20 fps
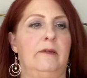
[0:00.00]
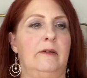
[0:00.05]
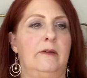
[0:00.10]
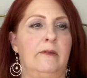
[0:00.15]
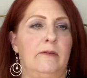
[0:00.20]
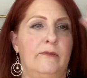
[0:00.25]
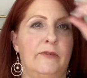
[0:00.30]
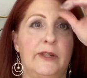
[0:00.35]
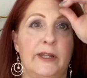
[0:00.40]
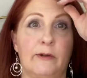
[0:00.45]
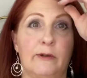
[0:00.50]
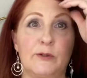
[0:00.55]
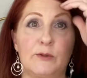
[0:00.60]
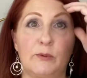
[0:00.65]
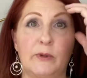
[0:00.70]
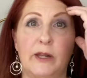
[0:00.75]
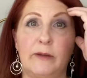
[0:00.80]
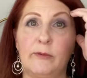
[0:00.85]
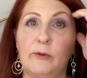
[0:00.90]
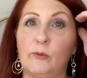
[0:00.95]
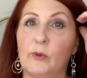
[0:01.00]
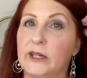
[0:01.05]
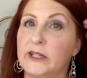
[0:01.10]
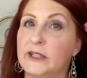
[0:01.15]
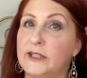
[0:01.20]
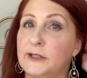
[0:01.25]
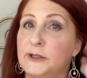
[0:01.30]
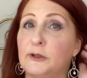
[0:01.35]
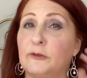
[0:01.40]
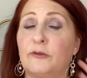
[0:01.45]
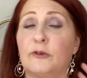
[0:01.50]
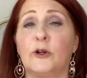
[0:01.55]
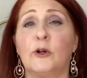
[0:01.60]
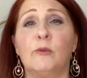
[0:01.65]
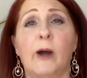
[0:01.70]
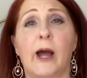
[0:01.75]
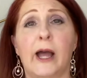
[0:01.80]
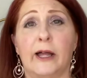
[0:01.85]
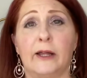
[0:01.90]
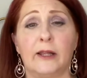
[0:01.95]
video is what I've been wanting to do for a
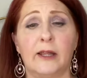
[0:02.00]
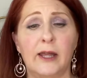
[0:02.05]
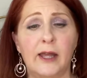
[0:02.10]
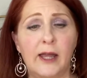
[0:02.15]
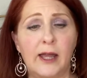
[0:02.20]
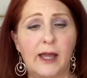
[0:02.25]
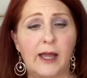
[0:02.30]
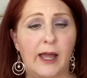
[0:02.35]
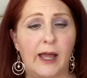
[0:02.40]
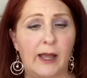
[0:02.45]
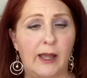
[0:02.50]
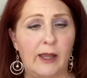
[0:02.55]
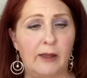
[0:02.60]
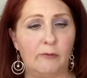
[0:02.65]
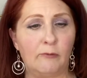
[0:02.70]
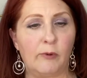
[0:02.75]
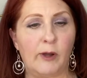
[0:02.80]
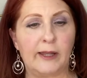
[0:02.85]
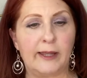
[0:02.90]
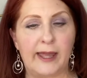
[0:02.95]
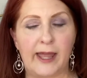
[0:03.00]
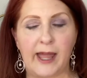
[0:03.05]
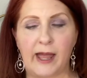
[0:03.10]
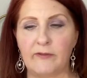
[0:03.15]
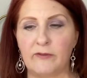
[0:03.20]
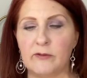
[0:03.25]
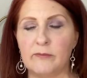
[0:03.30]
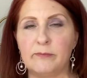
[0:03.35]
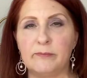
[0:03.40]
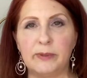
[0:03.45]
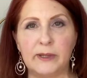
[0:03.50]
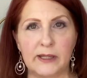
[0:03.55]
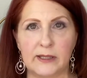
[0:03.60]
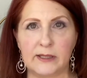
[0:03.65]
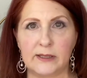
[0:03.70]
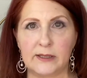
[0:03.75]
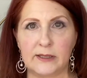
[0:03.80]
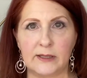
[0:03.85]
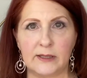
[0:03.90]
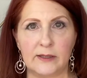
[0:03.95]
while. While I haven't
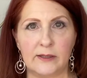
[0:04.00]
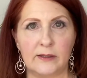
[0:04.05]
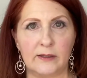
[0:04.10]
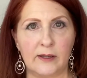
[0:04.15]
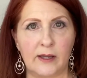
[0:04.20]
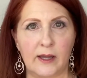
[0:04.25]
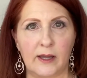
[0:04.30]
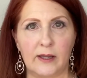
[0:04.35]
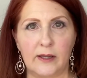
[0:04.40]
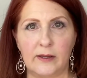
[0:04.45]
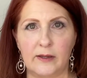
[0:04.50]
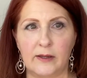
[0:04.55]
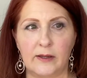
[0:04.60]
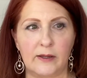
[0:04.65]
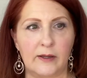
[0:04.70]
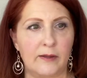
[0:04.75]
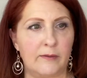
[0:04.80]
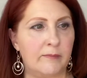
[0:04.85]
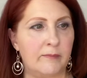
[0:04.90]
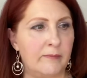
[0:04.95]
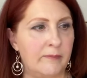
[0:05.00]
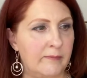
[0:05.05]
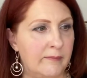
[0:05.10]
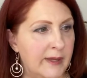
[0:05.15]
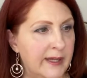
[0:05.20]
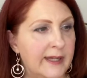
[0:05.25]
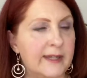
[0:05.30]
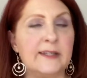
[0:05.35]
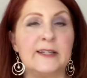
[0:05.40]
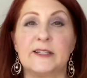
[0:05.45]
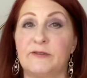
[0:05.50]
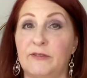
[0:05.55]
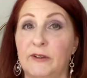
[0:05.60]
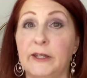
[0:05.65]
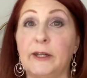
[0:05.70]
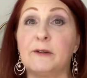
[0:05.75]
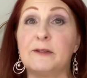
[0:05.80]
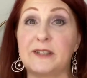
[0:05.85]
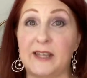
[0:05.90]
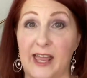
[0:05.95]
been making these
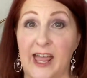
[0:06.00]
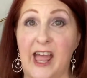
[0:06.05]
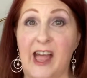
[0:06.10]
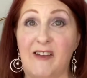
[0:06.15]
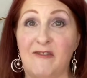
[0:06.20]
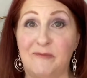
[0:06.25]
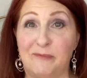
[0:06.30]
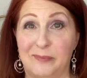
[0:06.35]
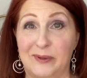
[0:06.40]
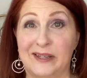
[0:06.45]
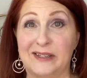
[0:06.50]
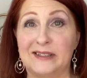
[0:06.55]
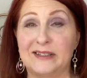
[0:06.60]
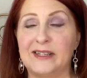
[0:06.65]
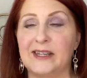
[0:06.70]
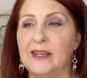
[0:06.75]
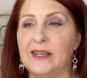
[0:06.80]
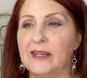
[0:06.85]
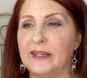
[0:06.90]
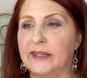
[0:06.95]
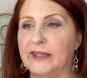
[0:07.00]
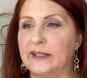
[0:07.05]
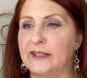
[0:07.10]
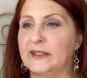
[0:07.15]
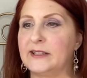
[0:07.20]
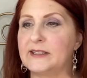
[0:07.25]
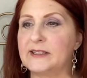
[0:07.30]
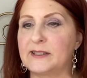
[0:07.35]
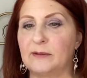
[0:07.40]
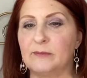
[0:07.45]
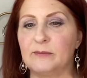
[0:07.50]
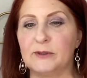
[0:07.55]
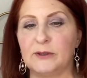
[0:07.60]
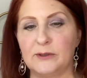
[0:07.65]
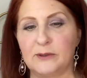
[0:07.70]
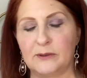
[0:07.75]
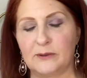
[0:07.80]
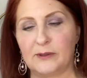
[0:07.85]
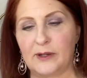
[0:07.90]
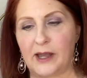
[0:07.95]
videos, I have been getting some
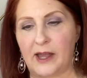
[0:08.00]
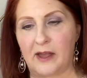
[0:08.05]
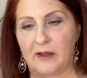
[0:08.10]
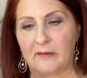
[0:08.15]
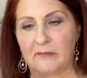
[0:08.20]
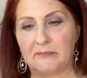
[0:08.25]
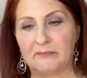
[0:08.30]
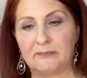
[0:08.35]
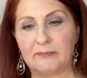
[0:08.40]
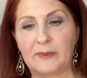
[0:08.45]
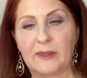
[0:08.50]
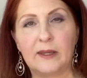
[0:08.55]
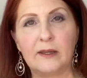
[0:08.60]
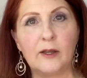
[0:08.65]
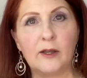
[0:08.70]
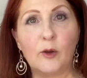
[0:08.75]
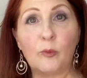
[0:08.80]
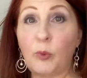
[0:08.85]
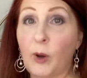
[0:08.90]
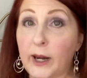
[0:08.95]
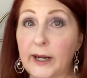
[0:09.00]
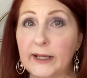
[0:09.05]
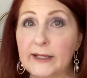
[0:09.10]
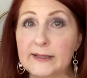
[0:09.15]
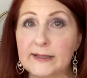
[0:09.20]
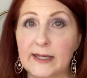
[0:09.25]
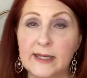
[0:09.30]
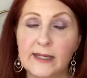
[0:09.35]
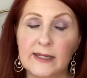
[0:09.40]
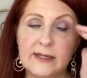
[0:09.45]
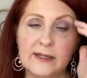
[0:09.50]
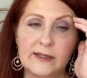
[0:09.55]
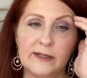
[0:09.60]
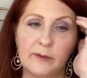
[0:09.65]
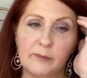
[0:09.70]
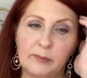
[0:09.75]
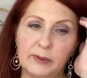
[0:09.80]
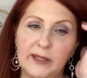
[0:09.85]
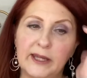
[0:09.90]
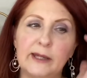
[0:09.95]
new products in
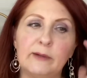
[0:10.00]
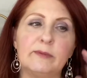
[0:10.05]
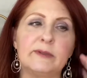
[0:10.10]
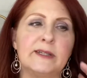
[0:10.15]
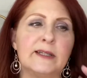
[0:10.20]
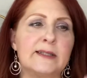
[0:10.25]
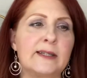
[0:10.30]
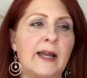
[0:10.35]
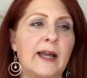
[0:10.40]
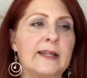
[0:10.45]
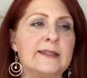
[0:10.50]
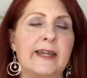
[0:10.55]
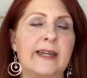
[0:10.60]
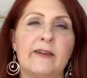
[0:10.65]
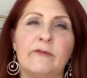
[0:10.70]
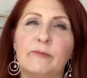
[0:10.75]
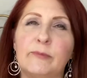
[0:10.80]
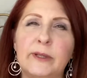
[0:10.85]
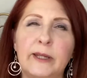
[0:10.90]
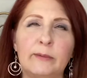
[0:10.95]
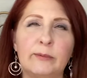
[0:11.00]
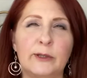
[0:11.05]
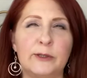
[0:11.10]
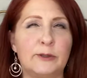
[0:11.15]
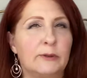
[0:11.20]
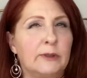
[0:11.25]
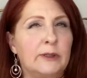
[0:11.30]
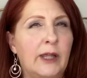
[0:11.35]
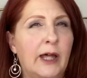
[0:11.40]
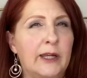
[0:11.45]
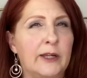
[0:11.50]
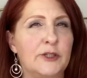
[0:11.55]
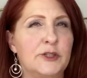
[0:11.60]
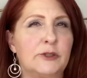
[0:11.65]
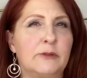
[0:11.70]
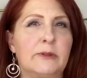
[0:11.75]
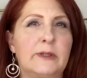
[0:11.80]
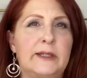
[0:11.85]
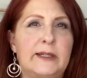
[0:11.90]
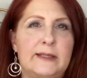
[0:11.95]
and playing with designs. I haven't been able to do a lot of
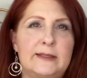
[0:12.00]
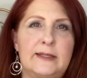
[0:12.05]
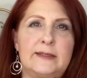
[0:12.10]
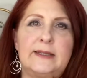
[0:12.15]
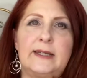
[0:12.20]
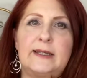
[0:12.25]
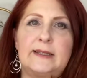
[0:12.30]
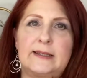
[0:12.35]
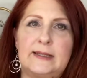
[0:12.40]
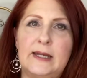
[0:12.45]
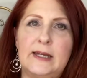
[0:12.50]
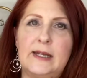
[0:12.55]
jewelry because it takes,